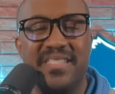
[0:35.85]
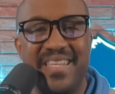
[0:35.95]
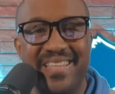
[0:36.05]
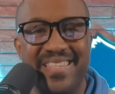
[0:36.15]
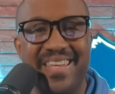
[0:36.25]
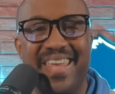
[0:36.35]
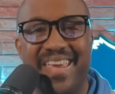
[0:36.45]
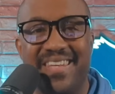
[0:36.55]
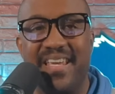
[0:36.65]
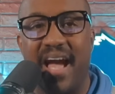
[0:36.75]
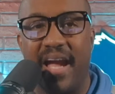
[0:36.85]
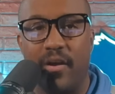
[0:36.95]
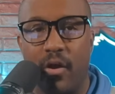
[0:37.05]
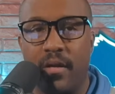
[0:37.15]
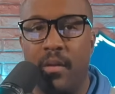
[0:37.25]
season-ending
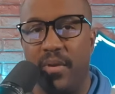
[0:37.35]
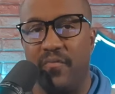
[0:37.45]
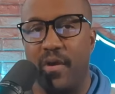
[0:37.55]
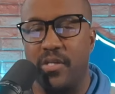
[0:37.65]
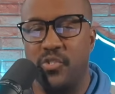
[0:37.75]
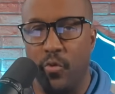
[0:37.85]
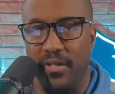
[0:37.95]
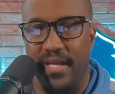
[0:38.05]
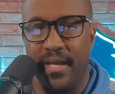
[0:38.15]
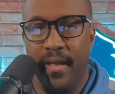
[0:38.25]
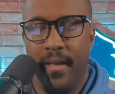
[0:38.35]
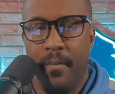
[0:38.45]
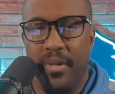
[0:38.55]
IR coming very shortly.